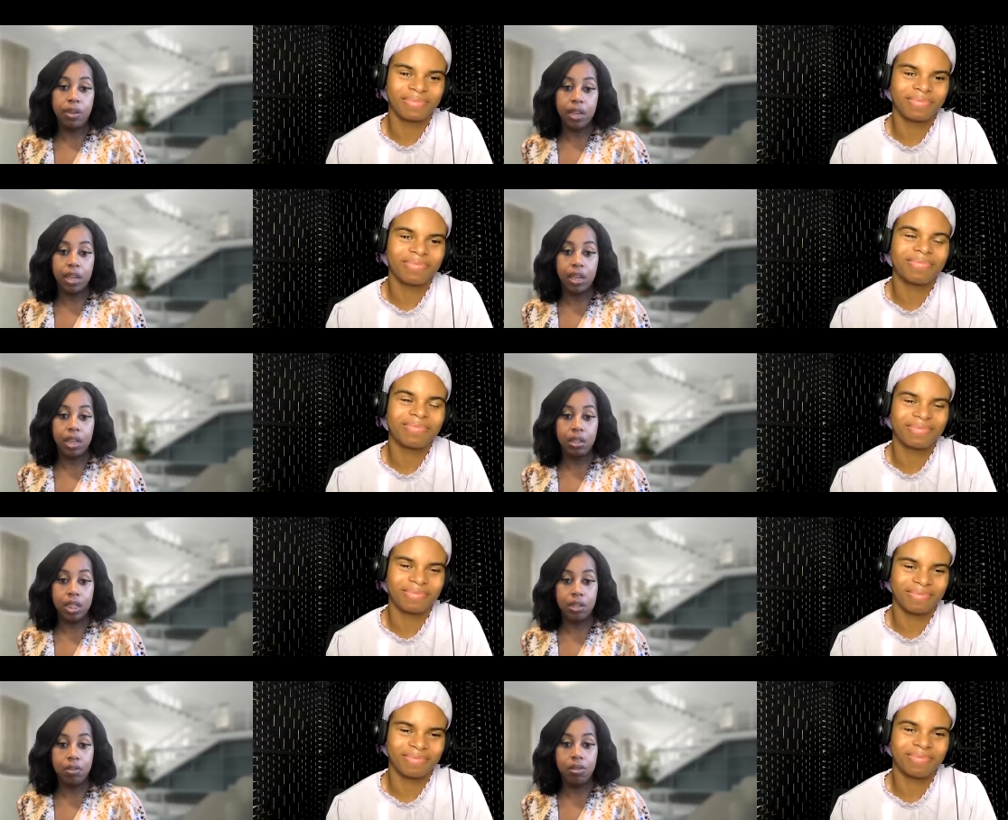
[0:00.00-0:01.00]
Speaker 1: we can
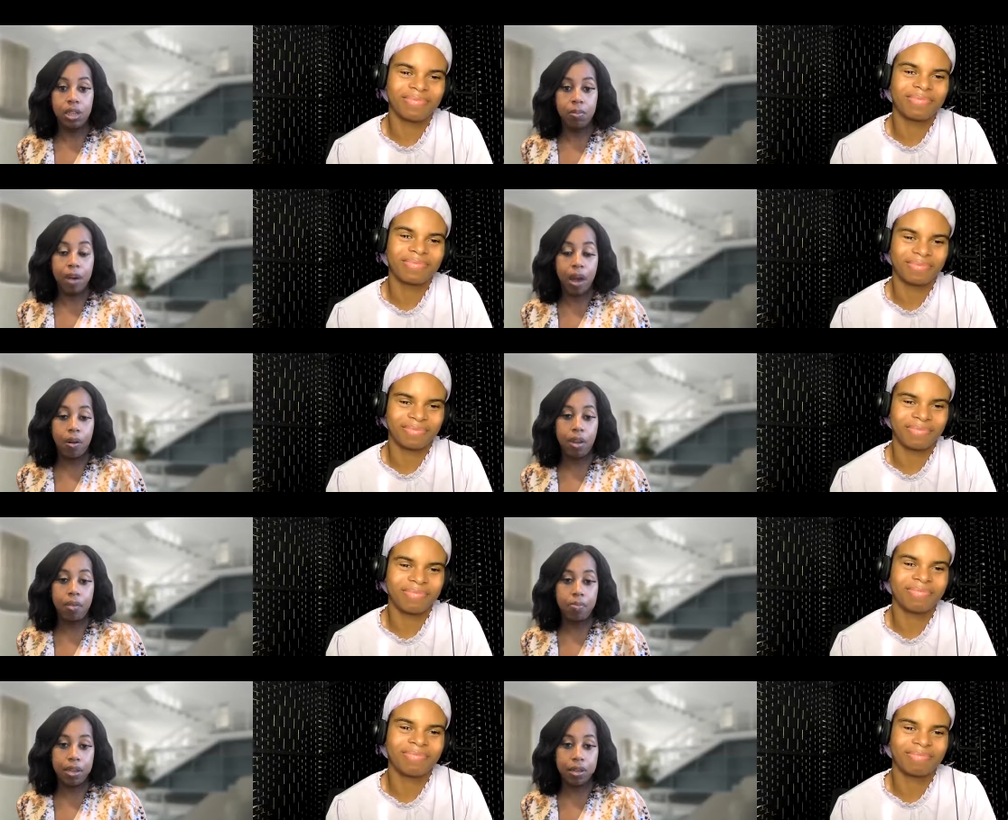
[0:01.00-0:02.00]
continue to empower
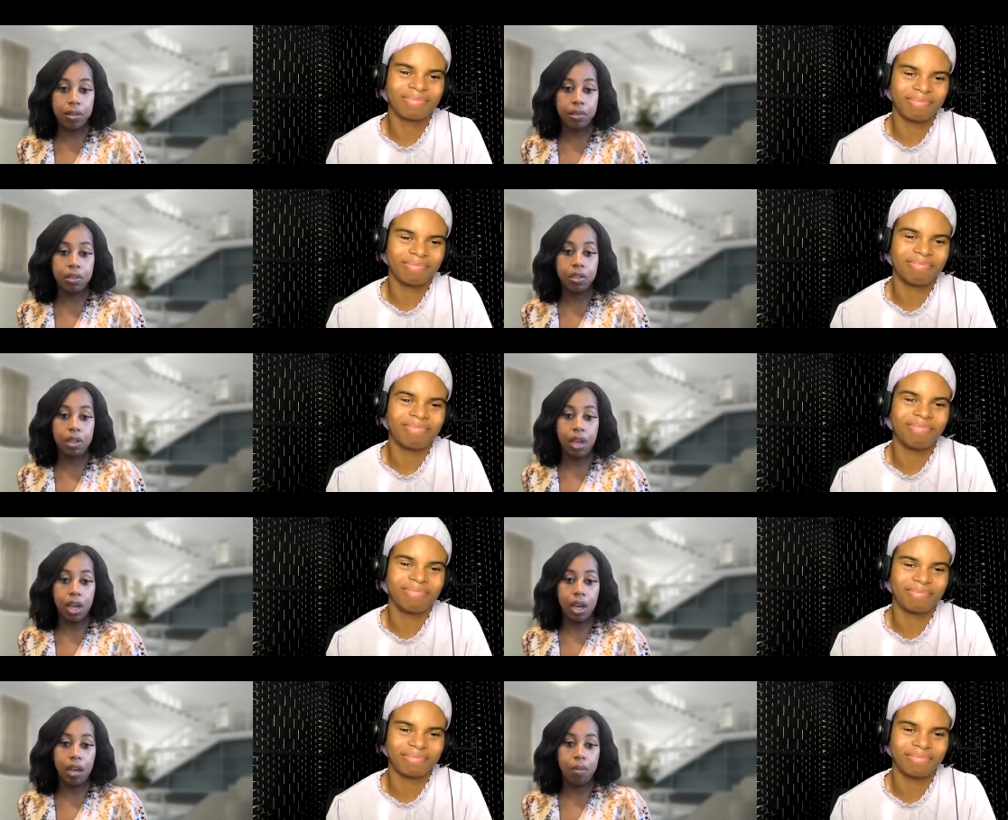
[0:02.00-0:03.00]
and build
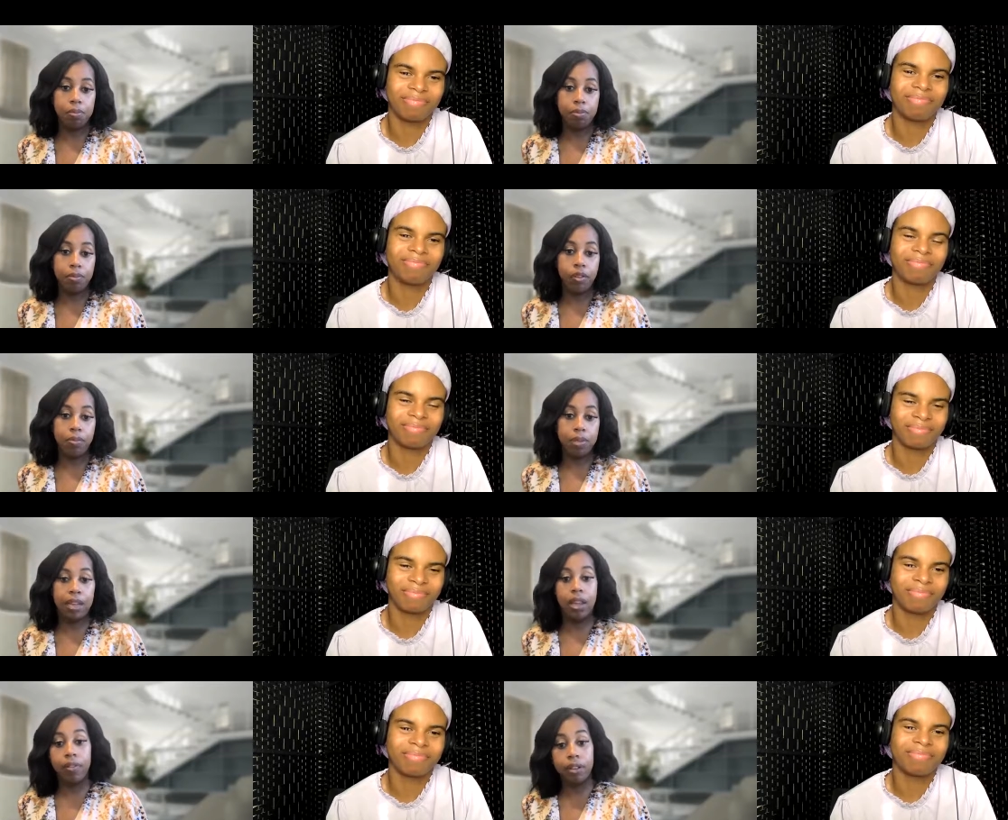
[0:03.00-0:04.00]
um, from that
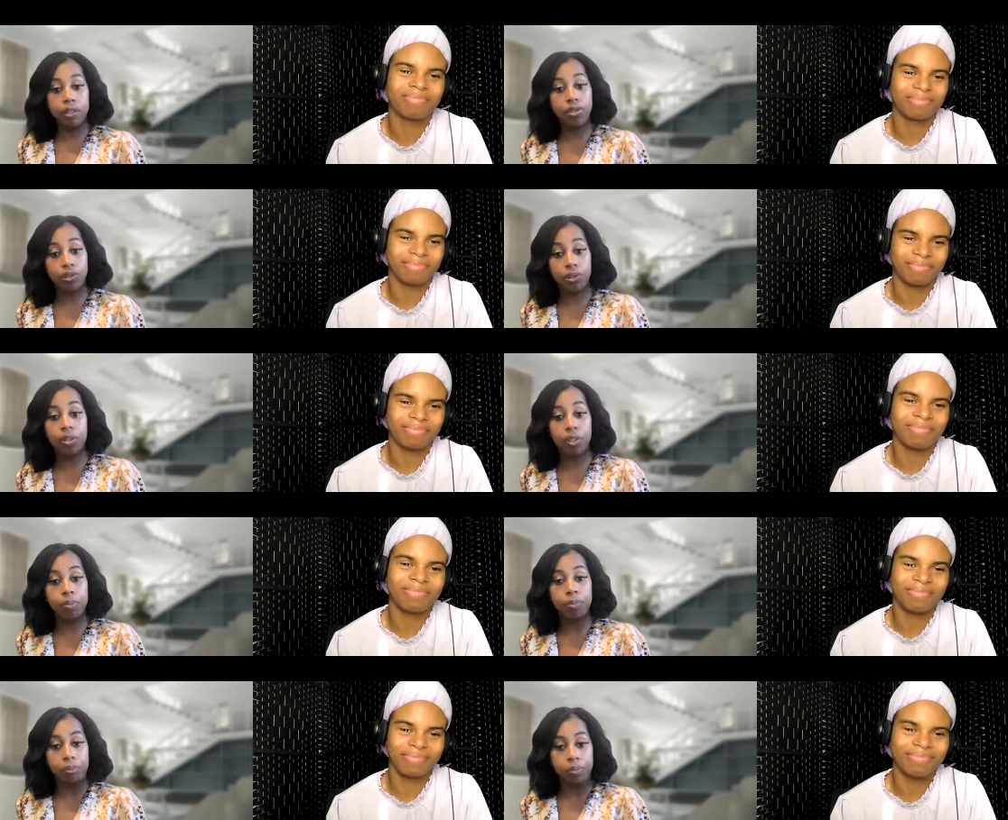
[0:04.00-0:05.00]
level of truth.
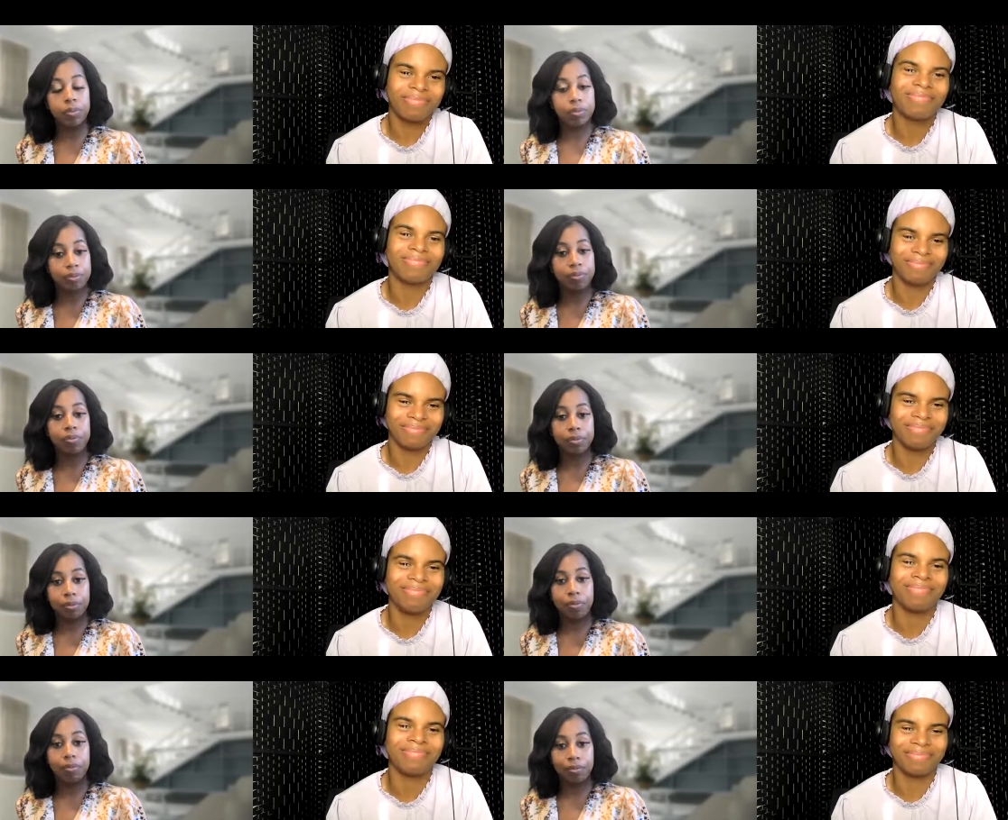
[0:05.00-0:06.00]
Speaker 2: Mm-hmm.
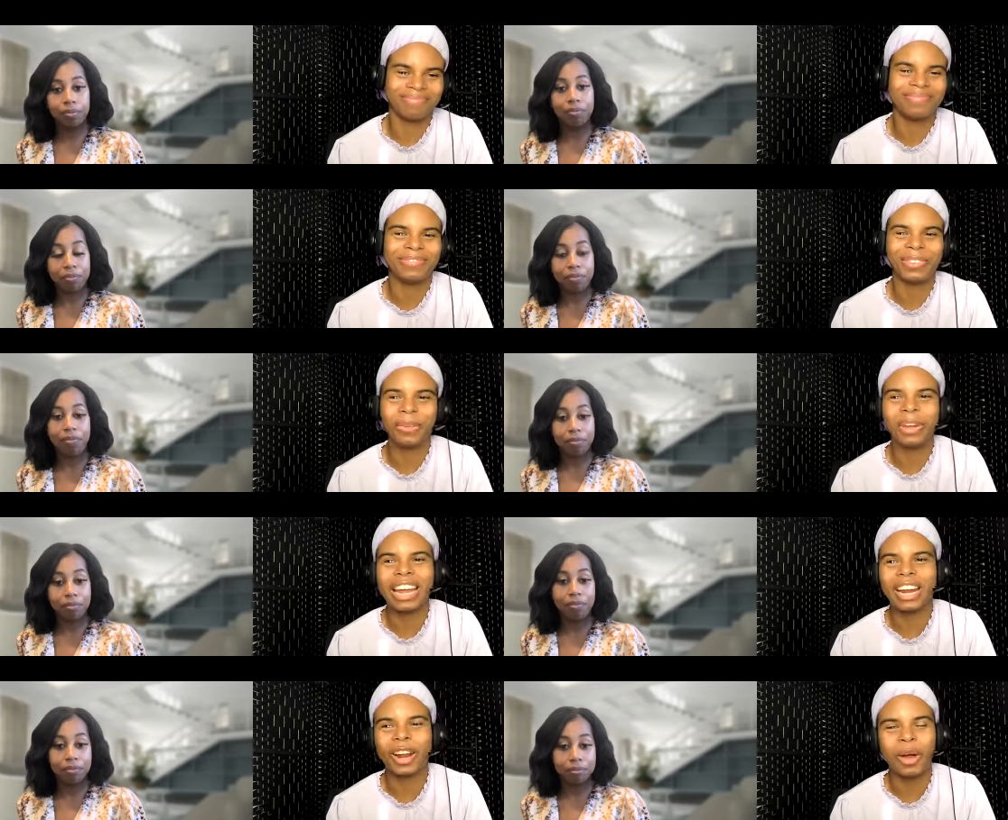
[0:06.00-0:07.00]
Mm-hmm. We
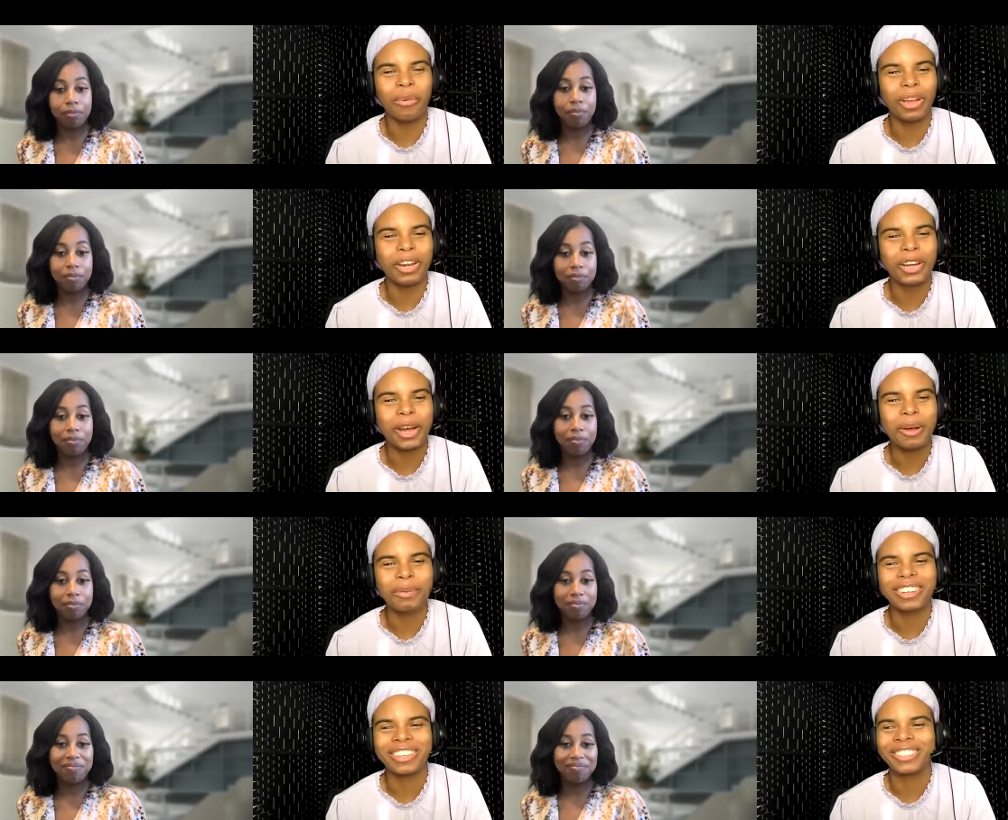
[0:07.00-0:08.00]
got a long way to
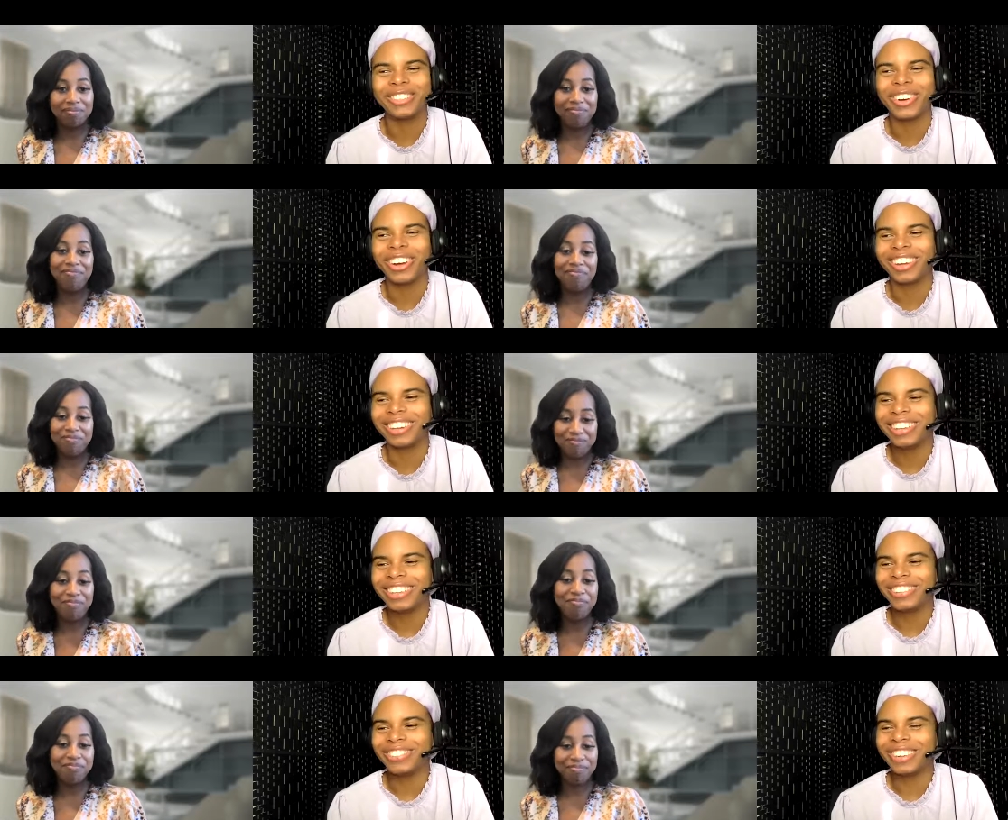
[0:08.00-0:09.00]
go, but you are
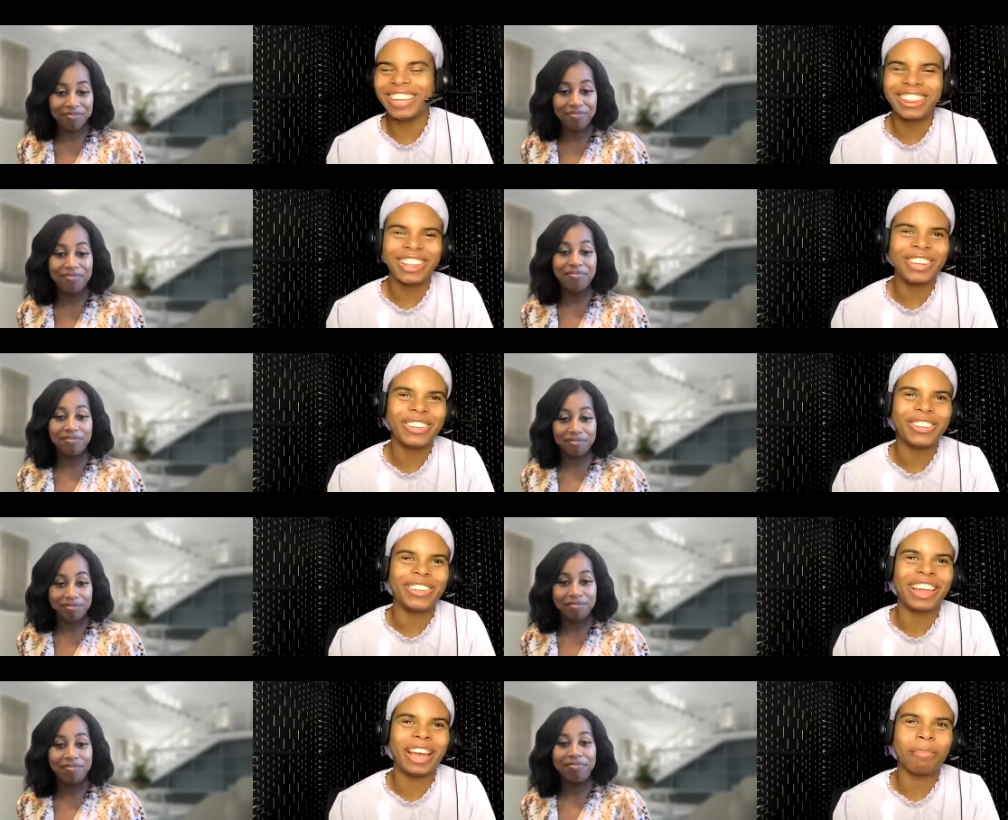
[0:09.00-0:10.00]
right there.
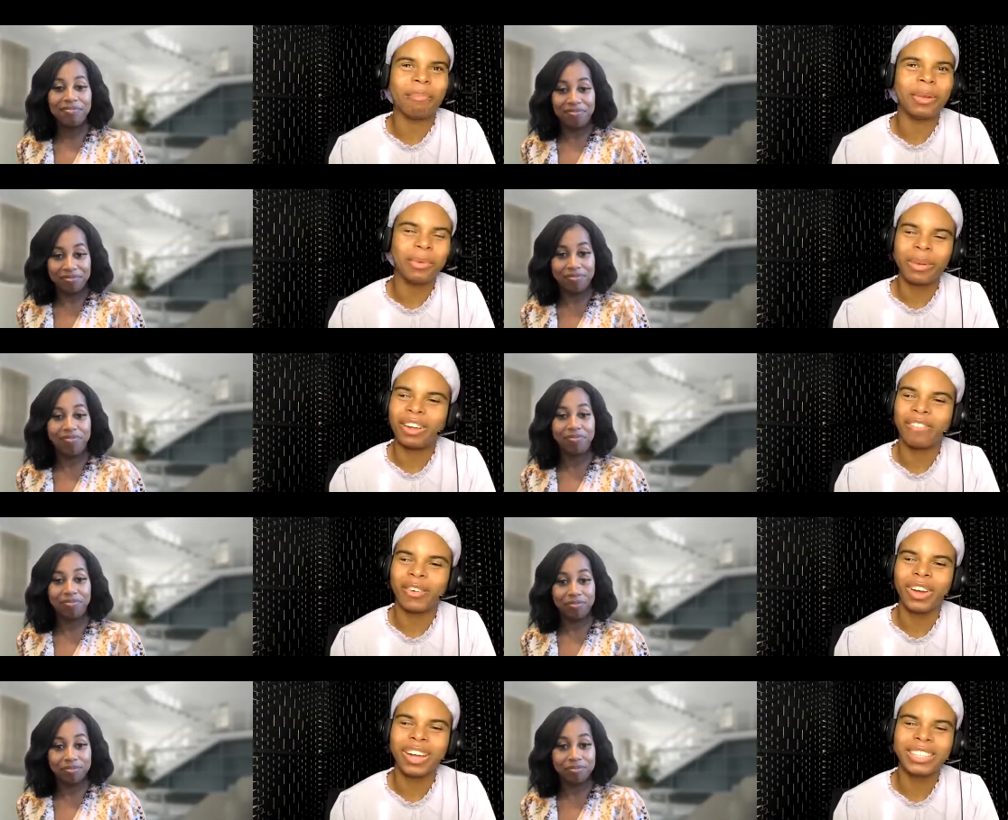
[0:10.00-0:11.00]
You're that midway
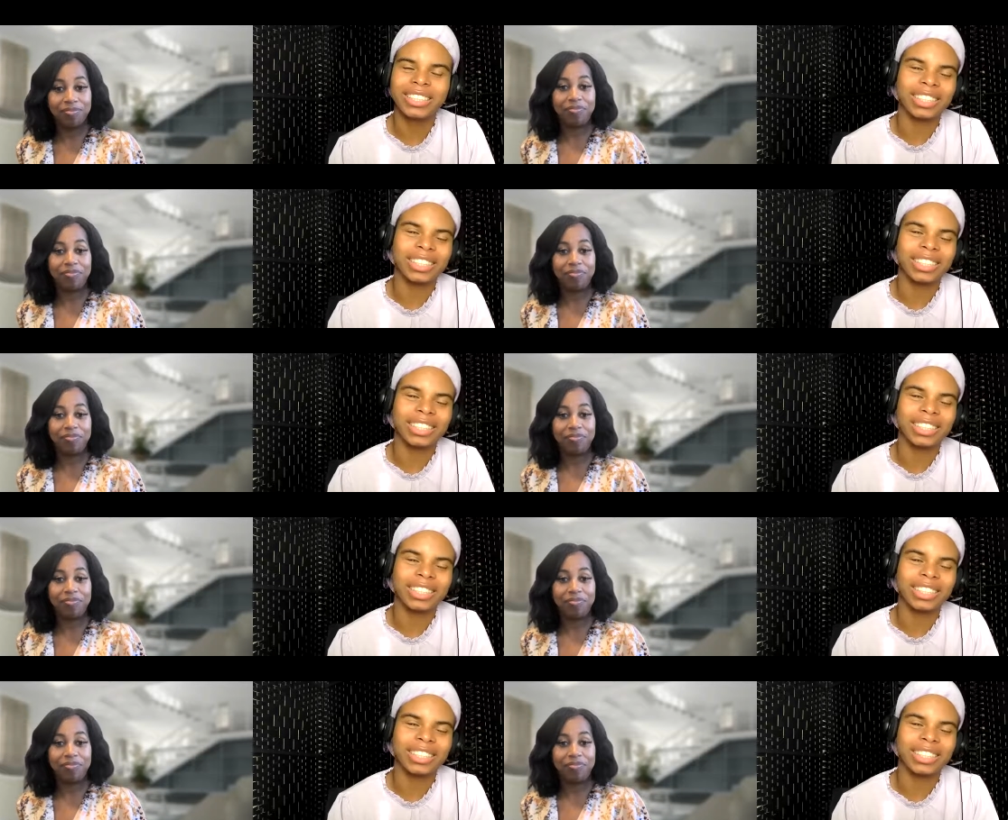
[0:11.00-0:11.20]
for us,